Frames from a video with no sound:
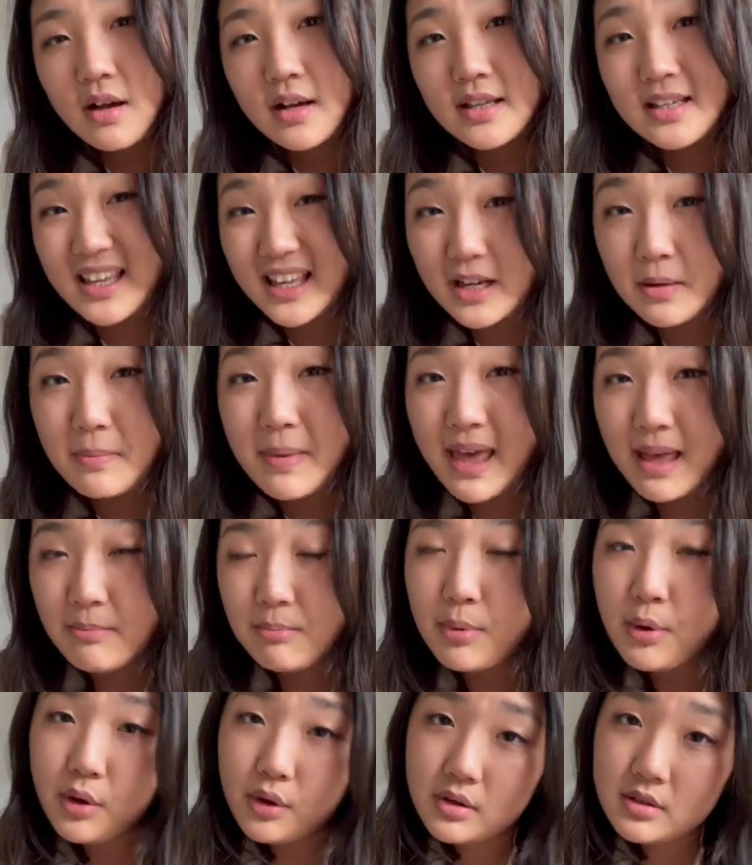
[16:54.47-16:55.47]
Get a man
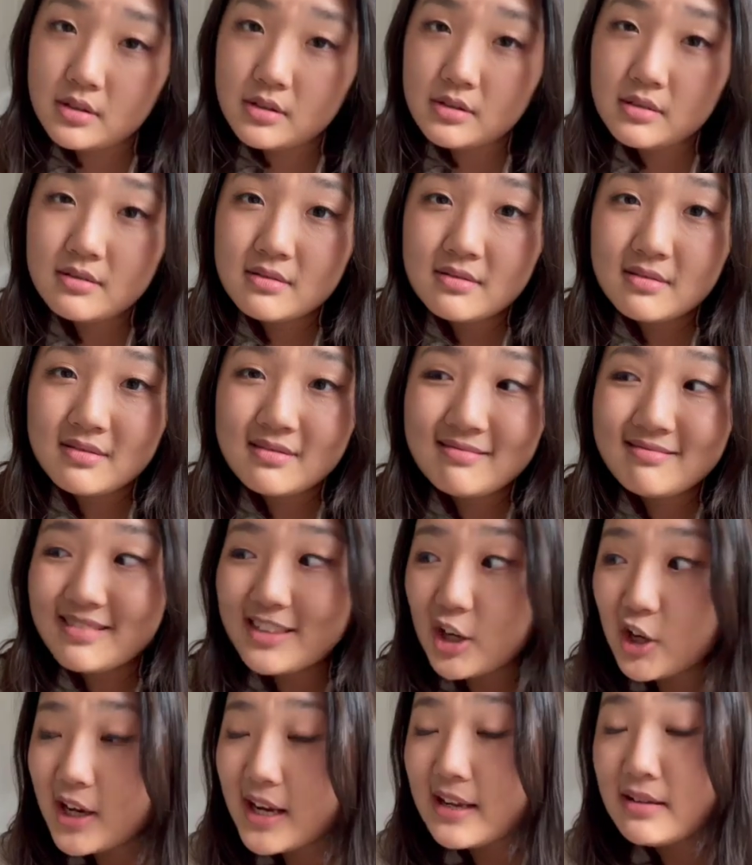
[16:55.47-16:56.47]
purse.
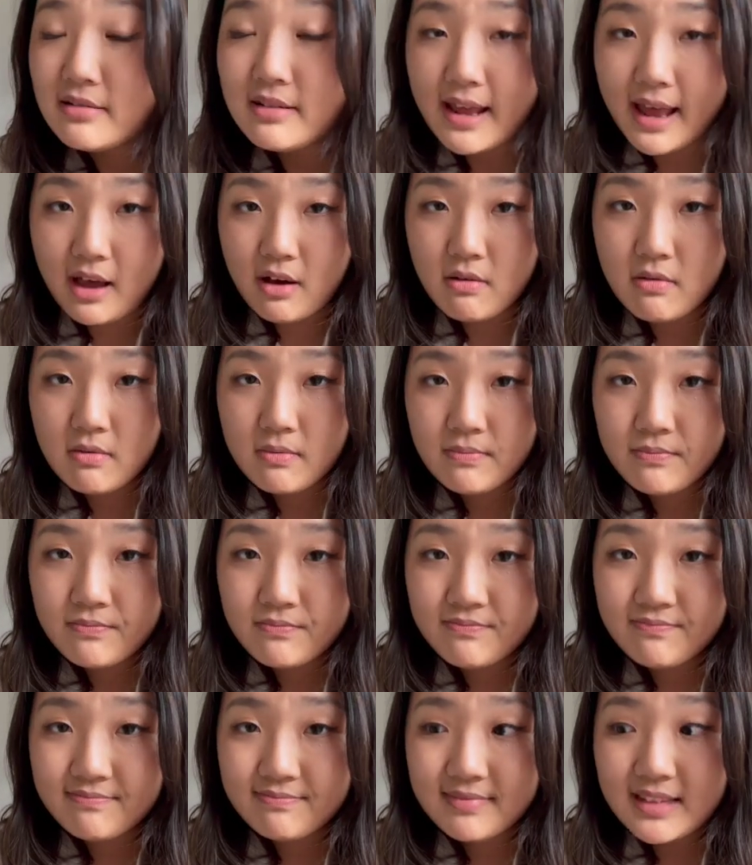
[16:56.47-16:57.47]
They're in now.
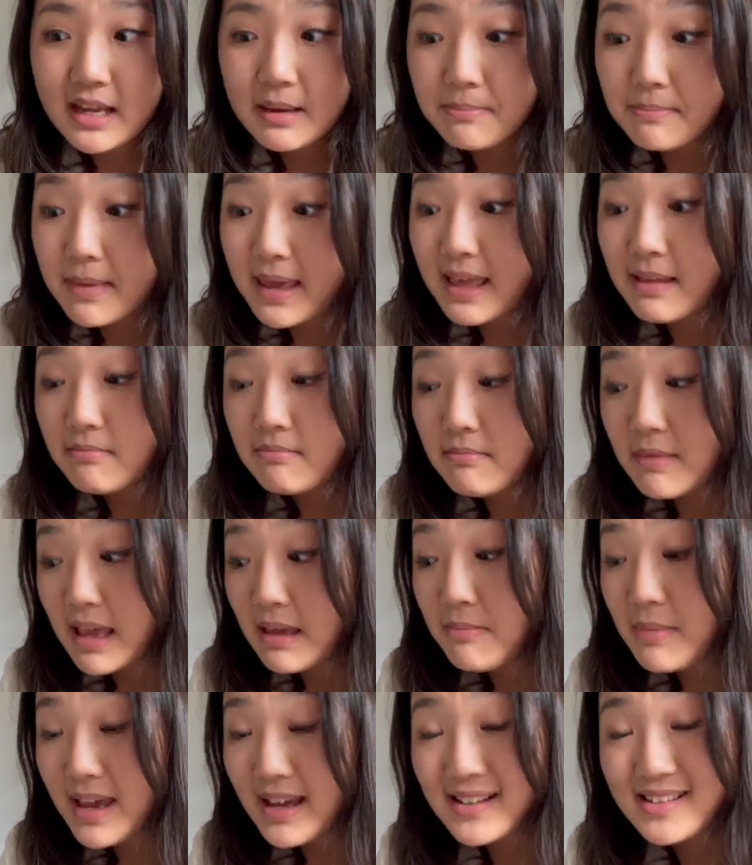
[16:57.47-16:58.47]
And man
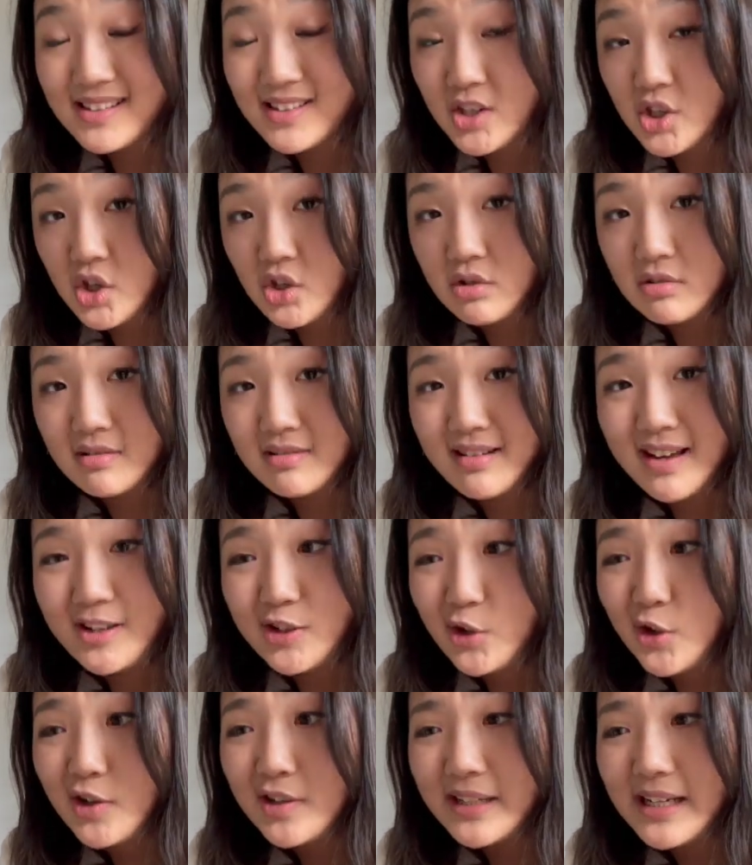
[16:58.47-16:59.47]
bags are cute, and you
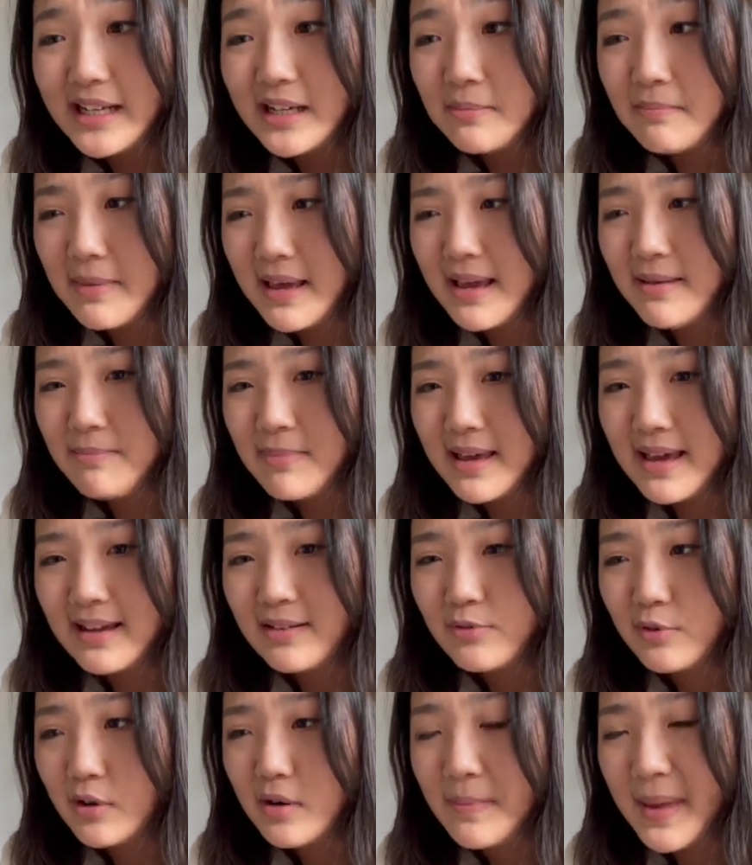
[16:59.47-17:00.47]
don't need a man bag
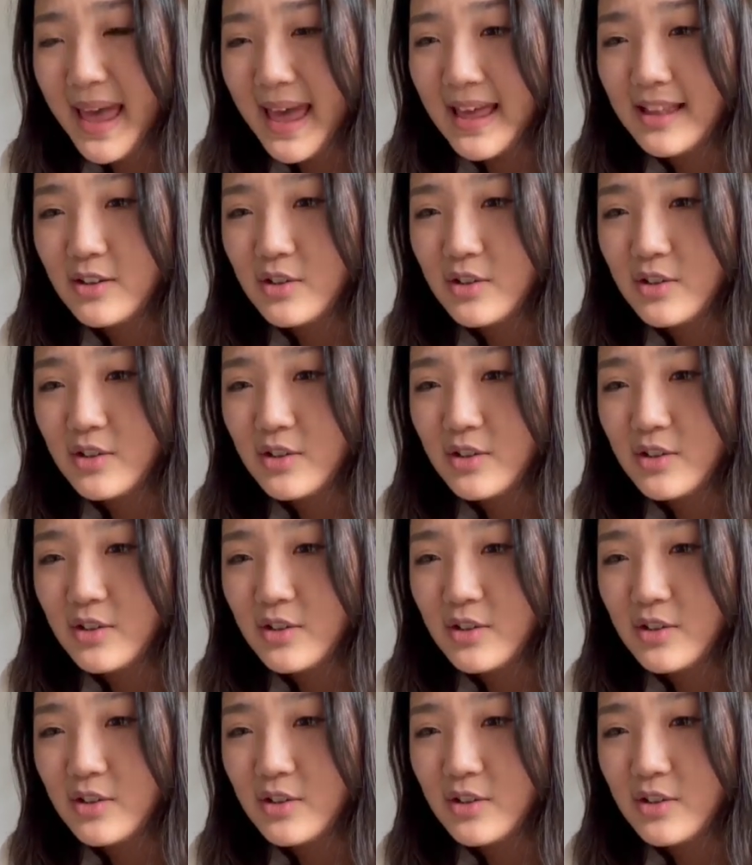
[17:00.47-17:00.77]
for a man.